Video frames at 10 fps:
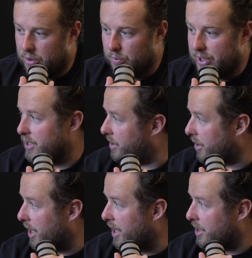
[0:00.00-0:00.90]
the weeds that
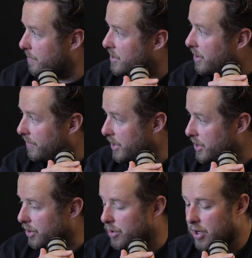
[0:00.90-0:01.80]
they're getting themselves
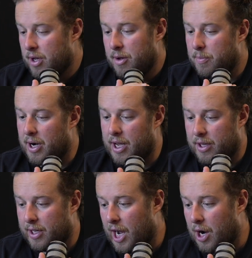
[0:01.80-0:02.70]
into. But I
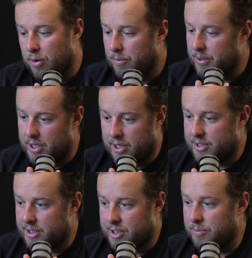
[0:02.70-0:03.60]
think our opinion
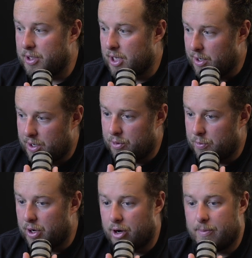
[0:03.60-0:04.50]
since the beginning when
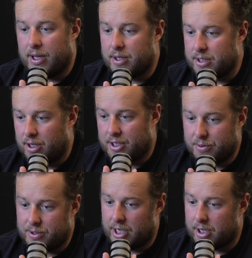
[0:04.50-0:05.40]
we heard about this
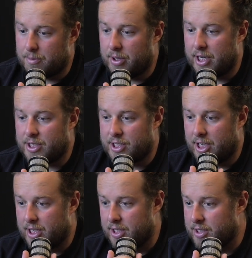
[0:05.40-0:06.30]
lawsuit taking place
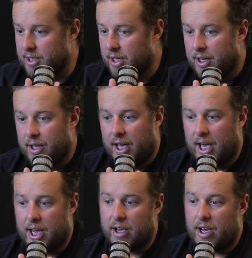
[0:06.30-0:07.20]
is,
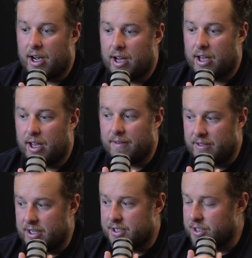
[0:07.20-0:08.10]
hey, if
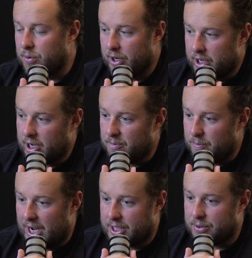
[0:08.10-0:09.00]
this is going to come
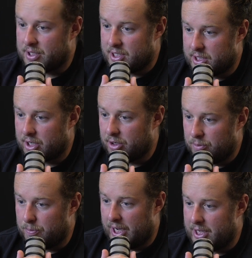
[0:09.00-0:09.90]
back to a
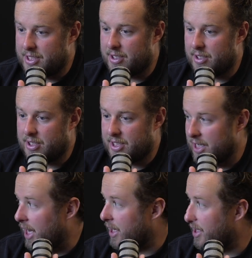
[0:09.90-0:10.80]
skill-based
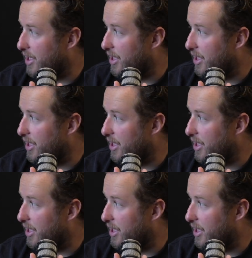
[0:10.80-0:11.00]
setup,